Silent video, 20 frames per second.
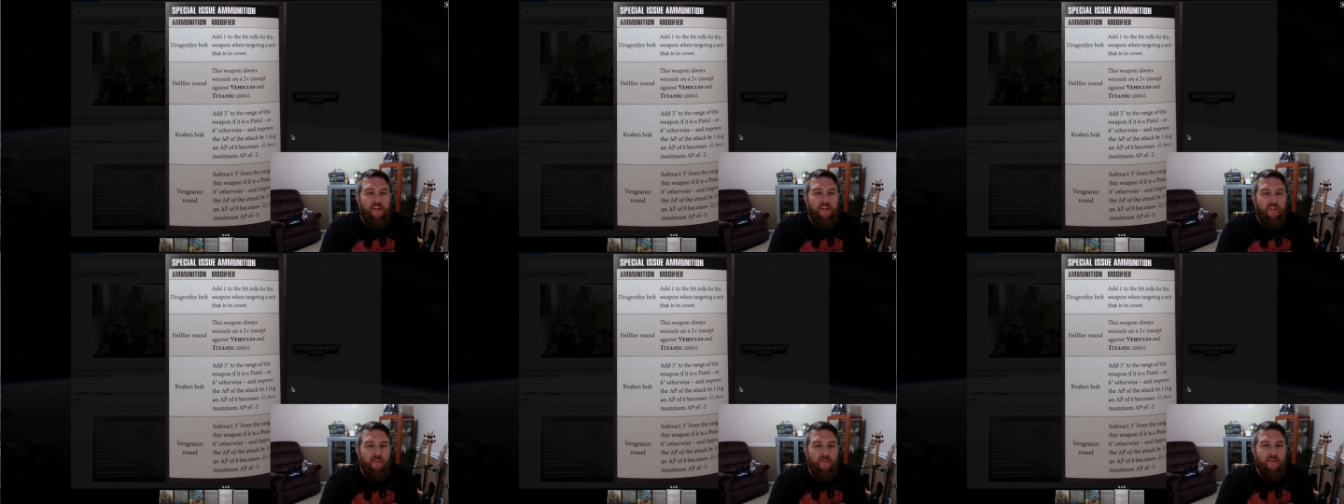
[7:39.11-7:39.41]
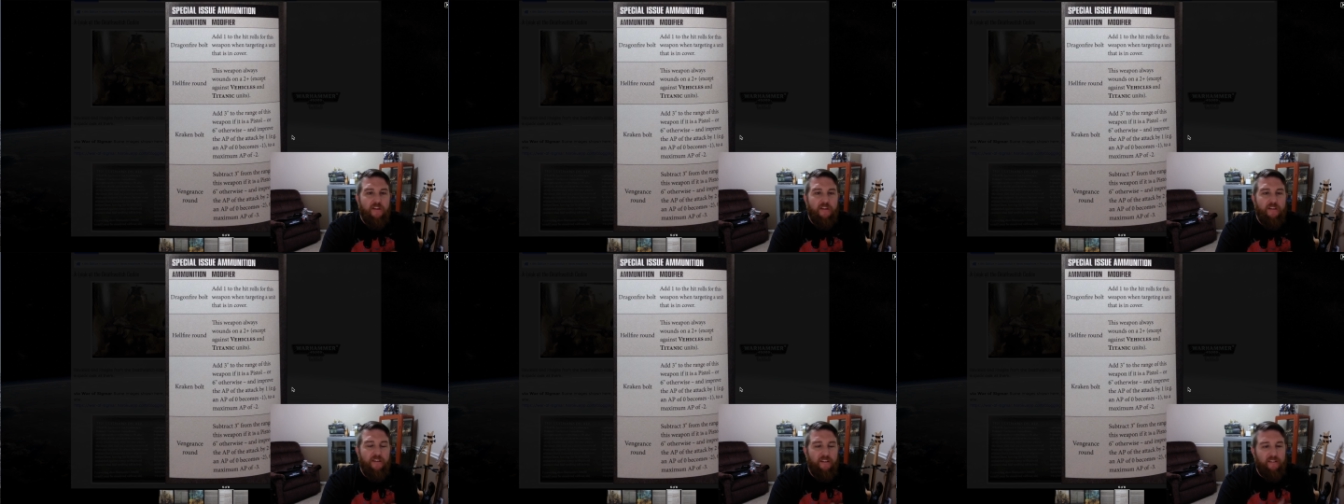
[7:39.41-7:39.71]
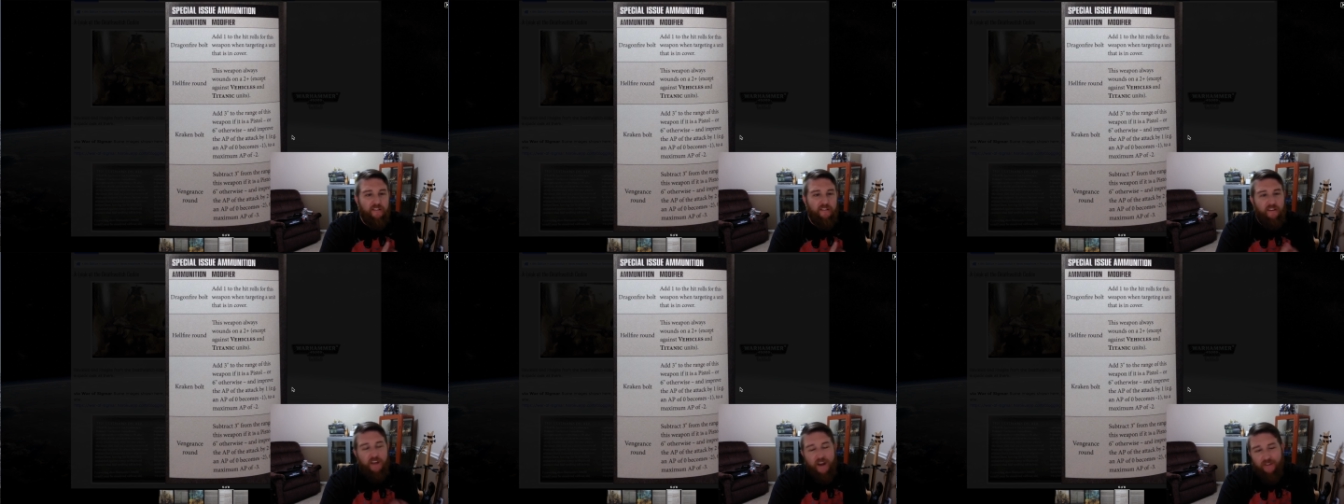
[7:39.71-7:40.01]
a unit that
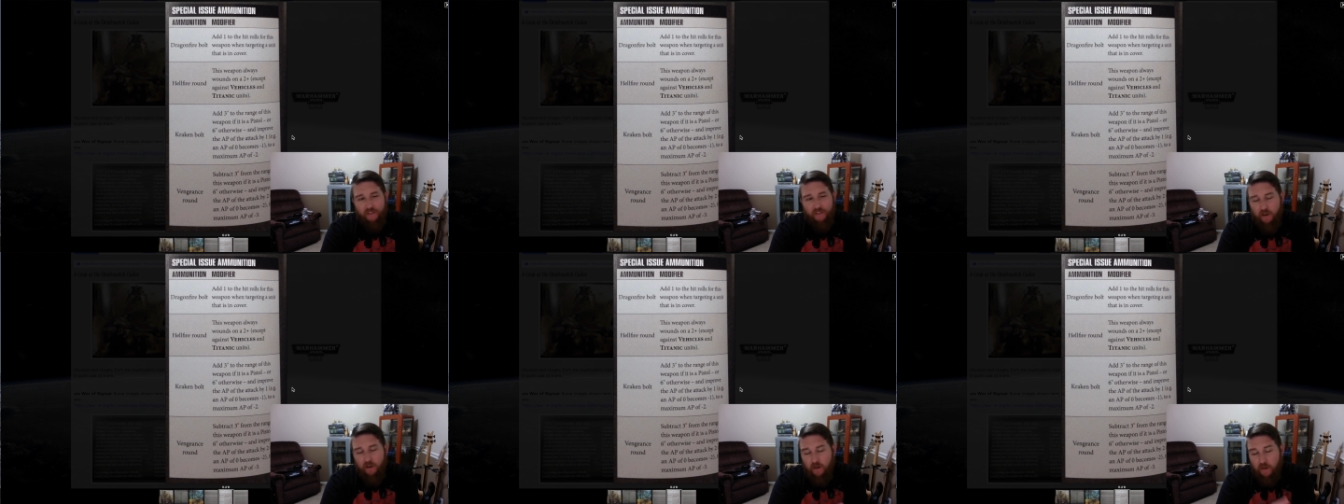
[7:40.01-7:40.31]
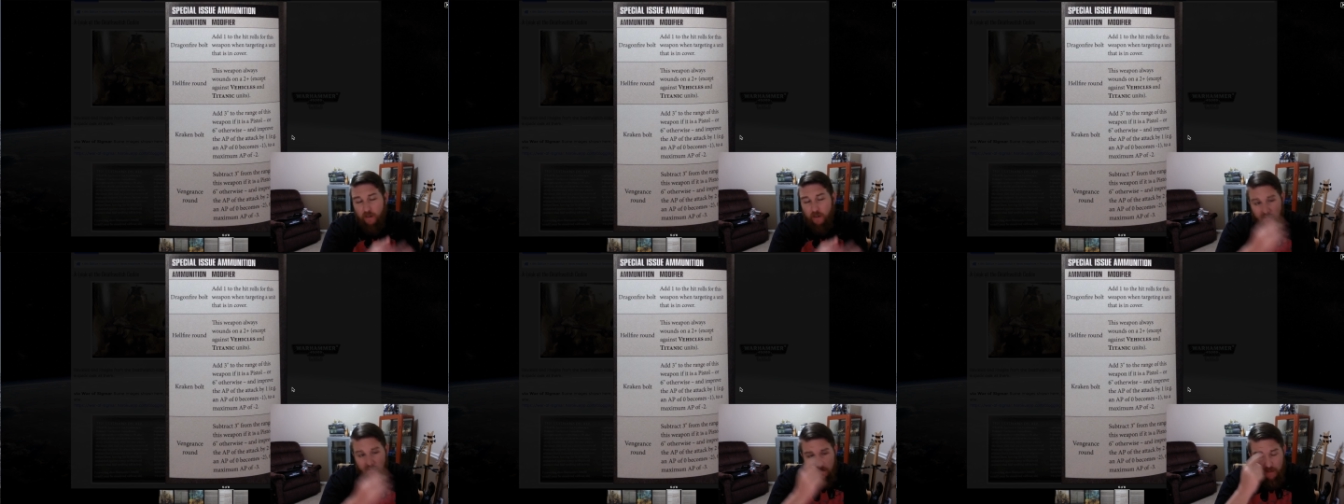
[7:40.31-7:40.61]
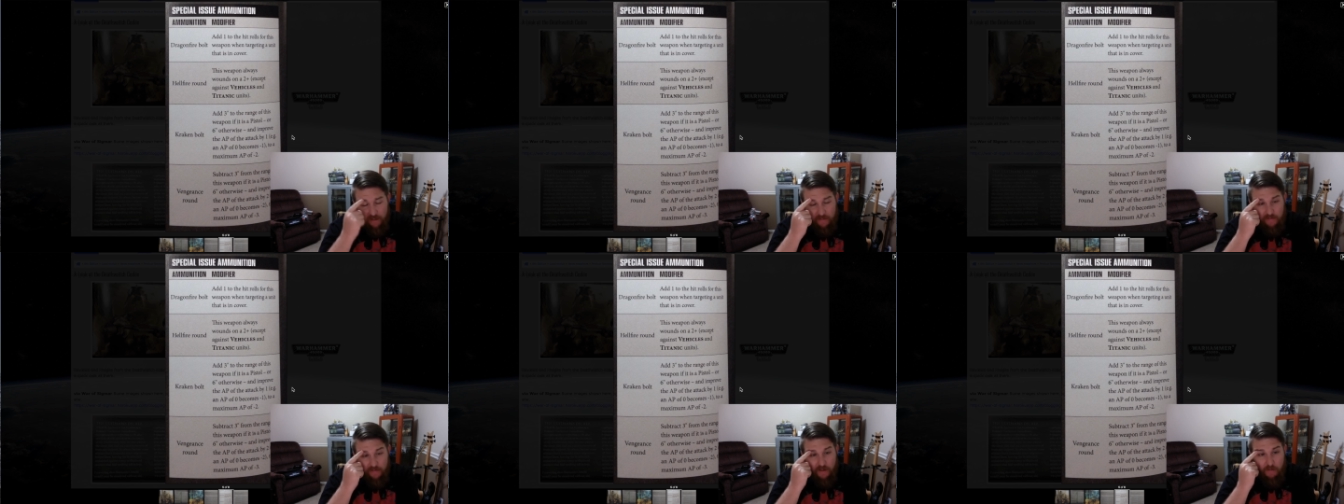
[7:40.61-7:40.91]
is in cover, so
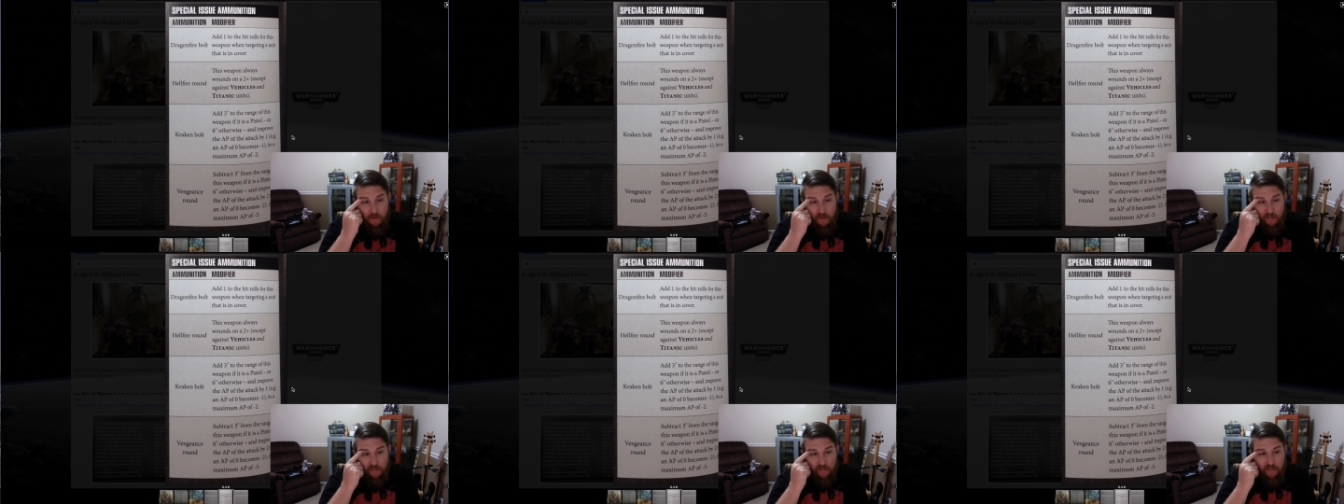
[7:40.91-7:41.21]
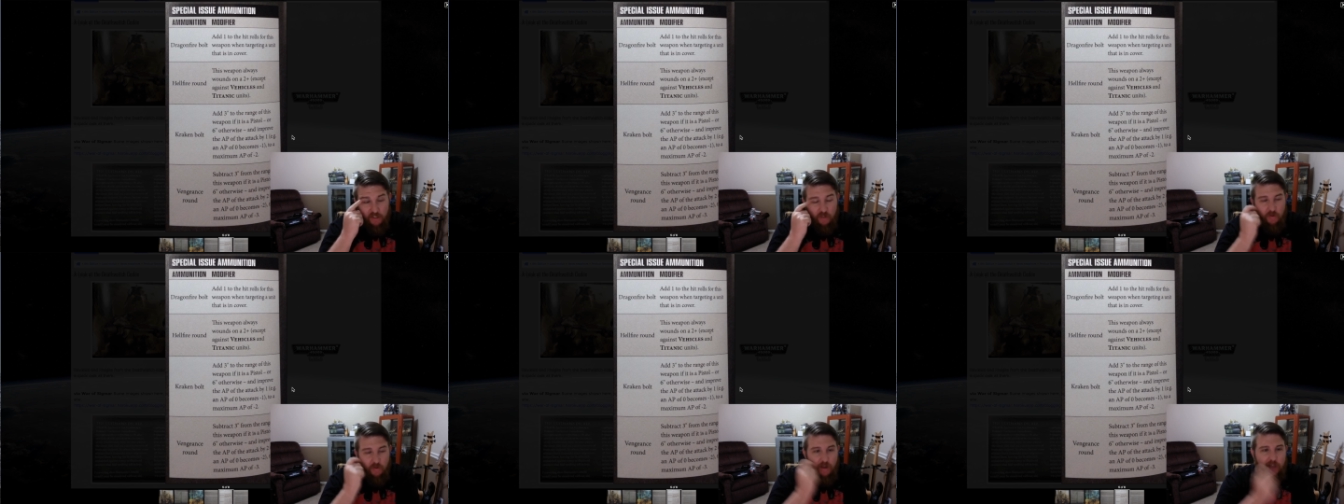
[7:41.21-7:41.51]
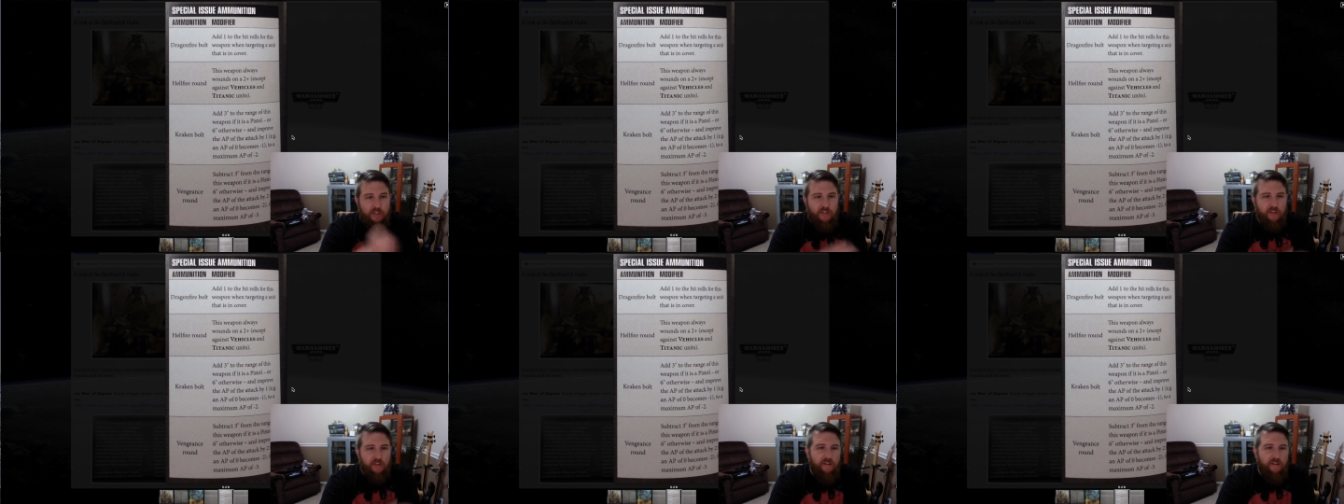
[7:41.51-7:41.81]
that's somewhat
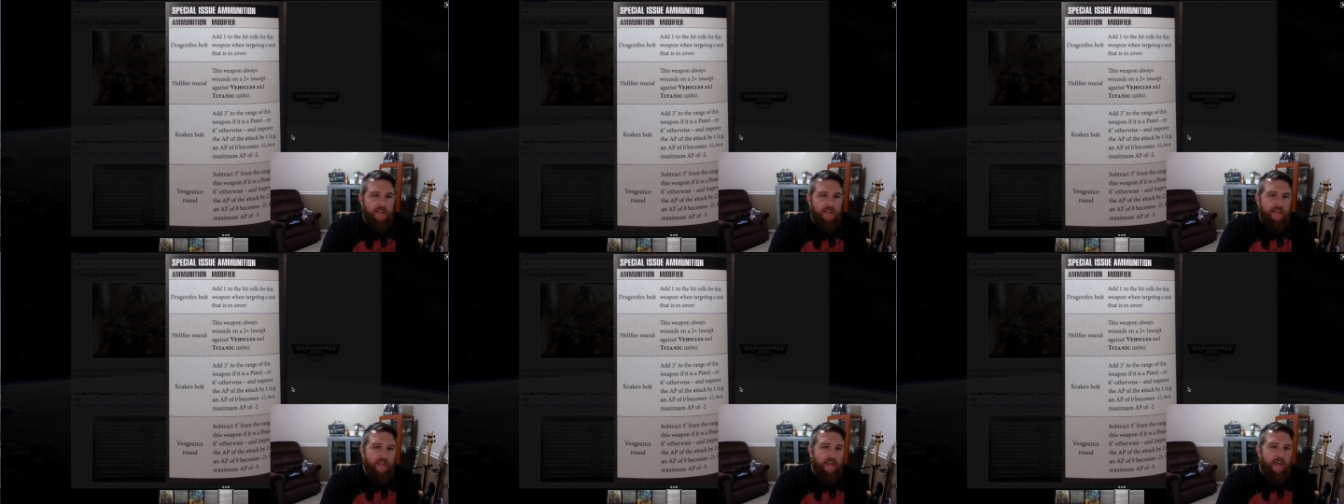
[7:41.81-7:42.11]
situational.